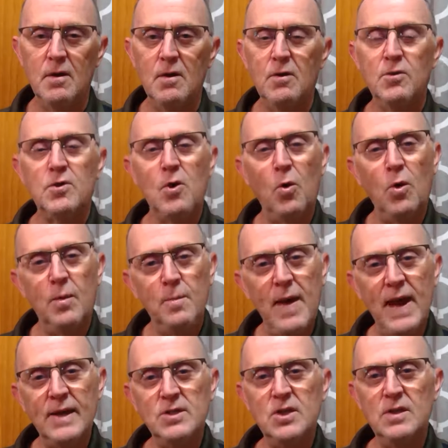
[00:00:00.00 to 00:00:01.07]
So
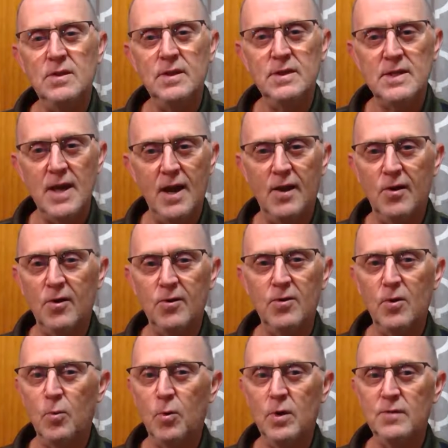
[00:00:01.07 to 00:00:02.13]
imagine the terror
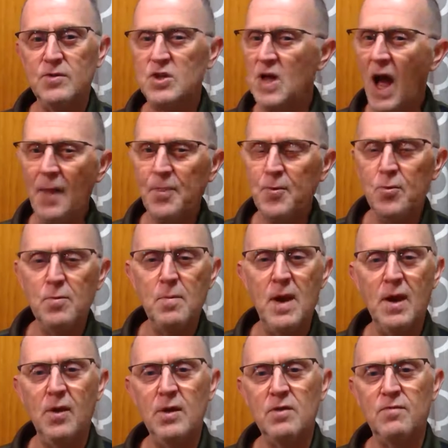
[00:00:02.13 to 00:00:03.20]
that would have shot through
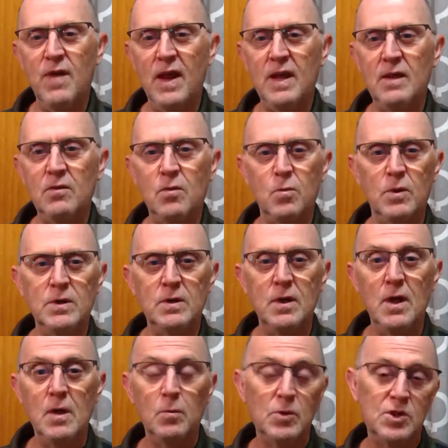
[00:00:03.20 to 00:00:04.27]
Mary's veins when,
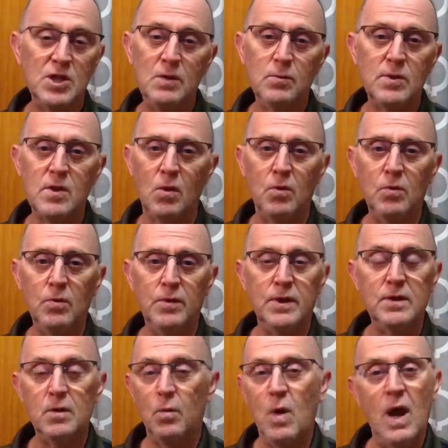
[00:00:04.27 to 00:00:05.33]
when she was told
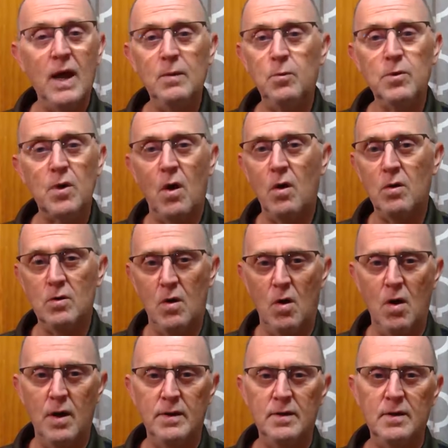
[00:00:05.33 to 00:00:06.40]
that the wine was all
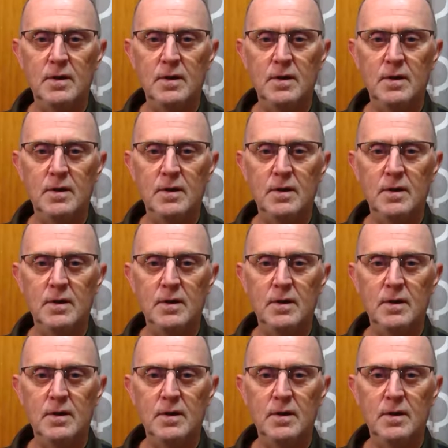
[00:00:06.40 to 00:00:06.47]
gone.